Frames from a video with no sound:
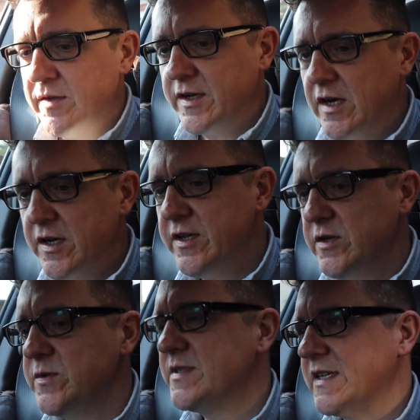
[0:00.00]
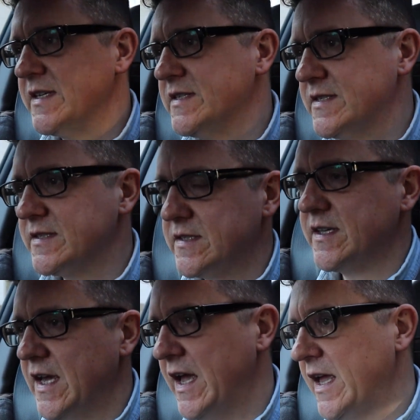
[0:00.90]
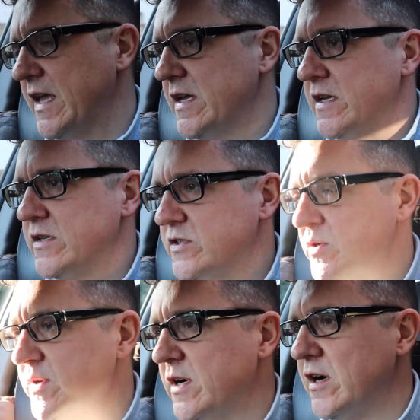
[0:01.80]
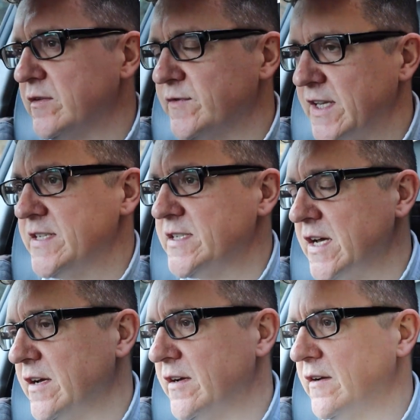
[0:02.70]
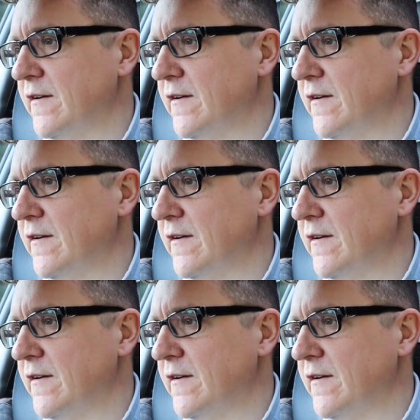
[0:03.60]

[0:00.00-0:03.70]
The car uses a 2.5 litre